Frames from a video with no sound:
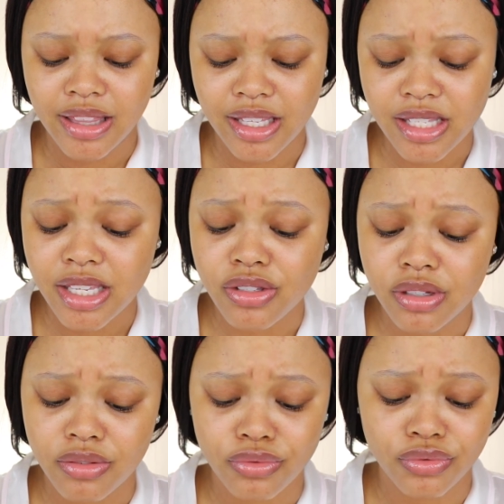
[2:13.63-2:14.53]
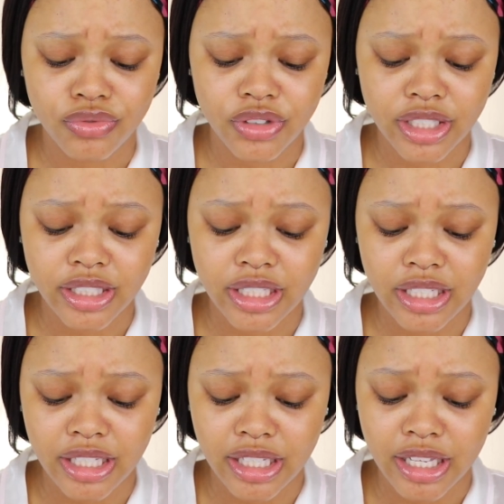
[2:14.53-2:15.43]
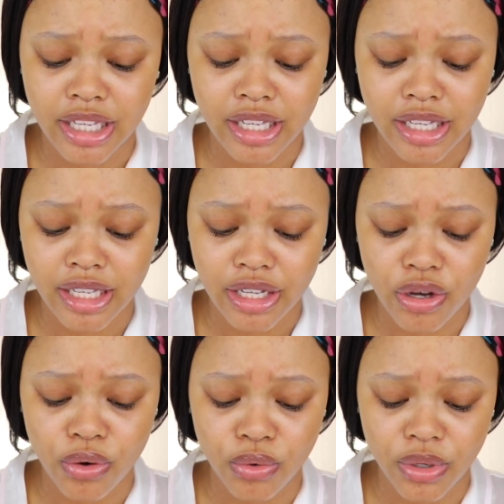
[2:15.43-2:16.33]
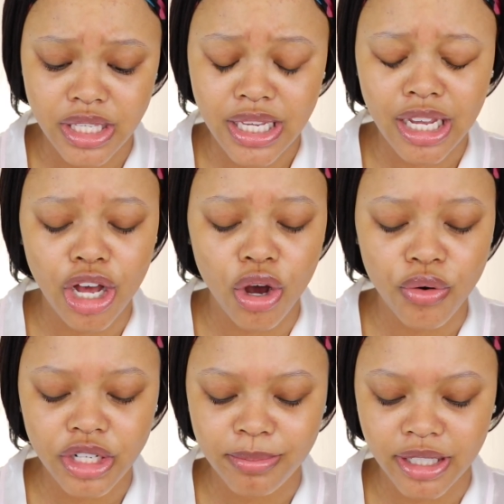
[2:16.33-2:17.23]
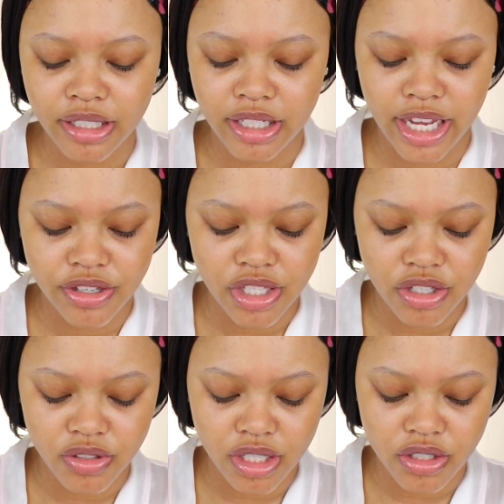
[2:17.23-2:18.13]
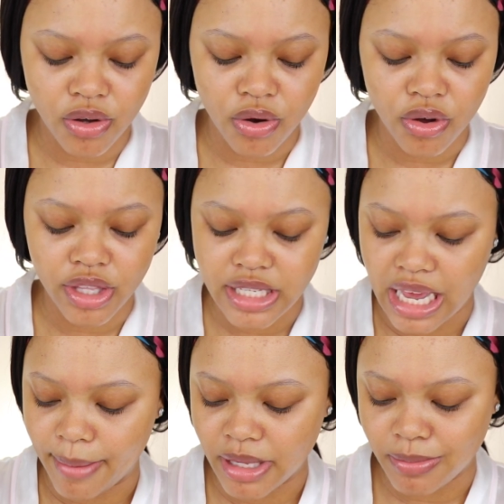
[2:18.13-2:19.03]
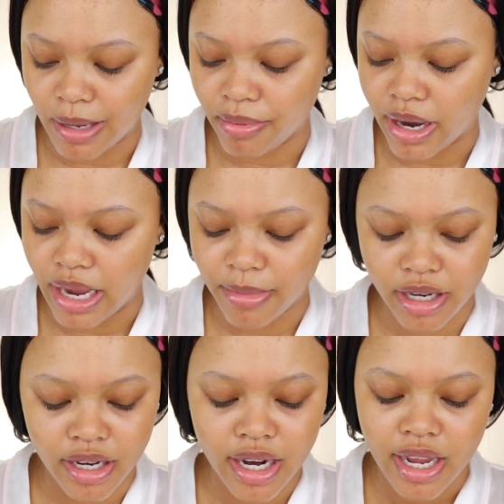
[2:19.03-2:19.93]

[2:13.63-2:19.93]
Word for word: This is really Oh, It's like an oldie but goodie. I used to use this all the time as my primer.